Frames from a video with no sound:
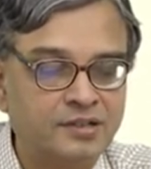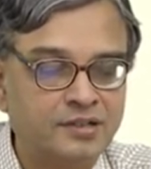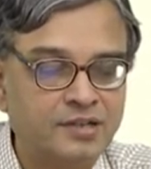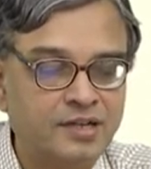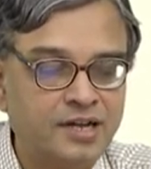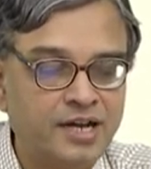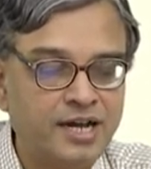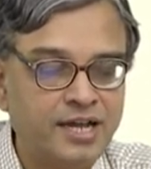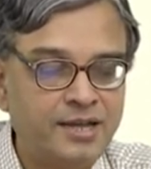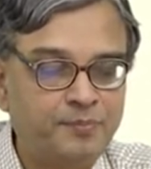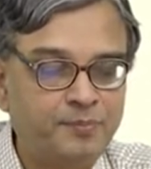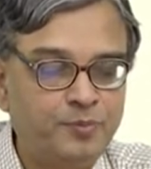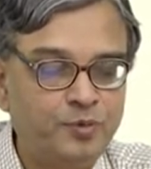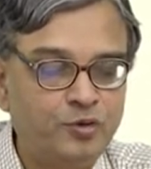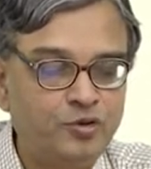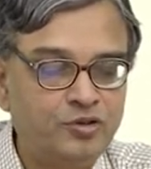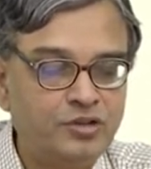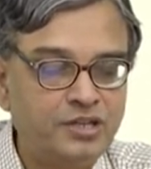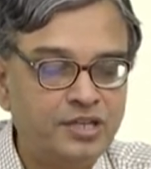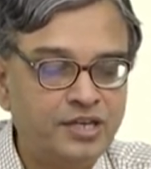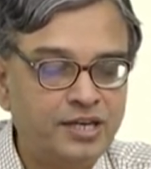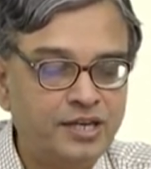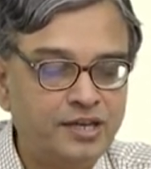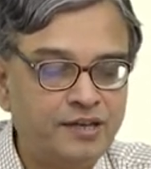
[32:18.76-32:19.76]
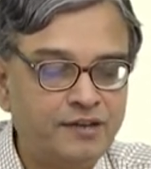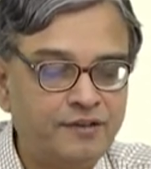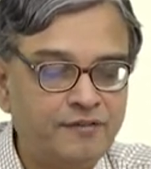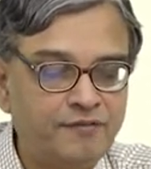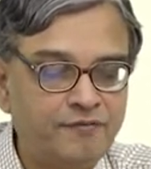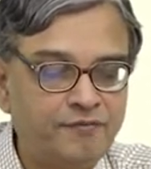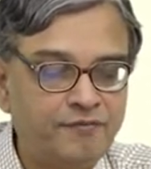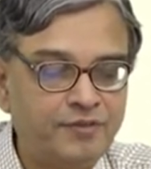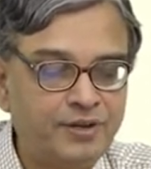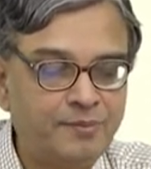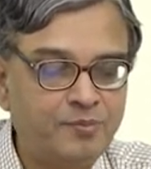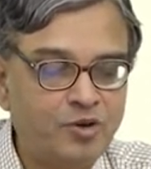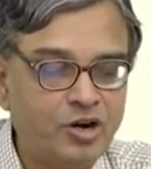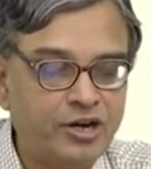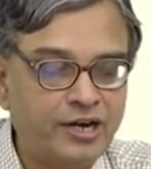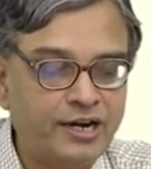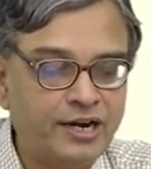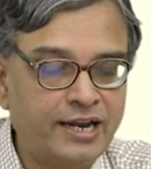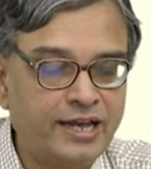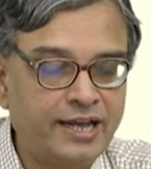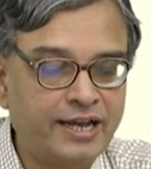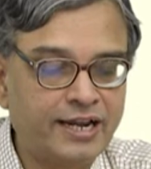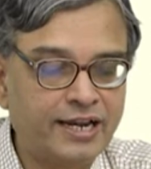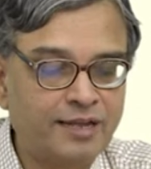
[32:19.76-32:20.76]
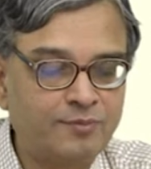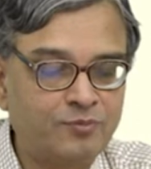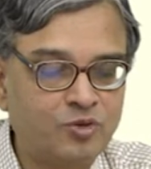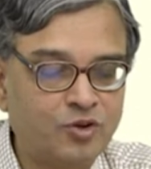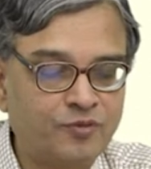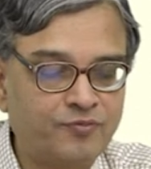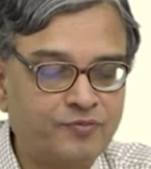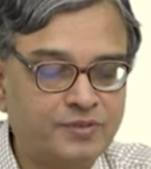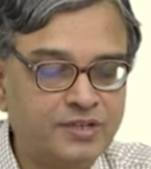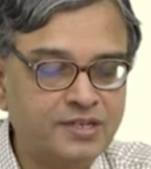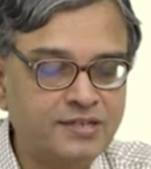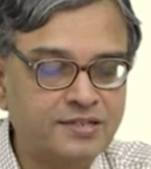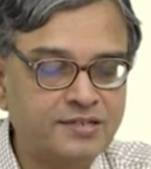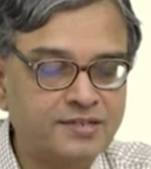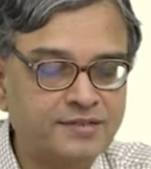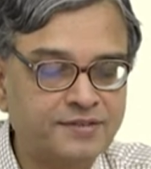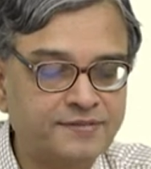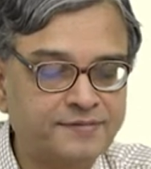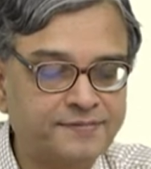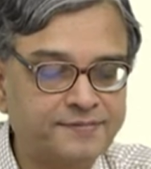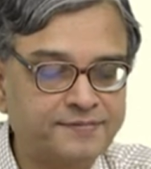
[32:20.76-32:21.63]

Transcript: I put the free body diagram of this.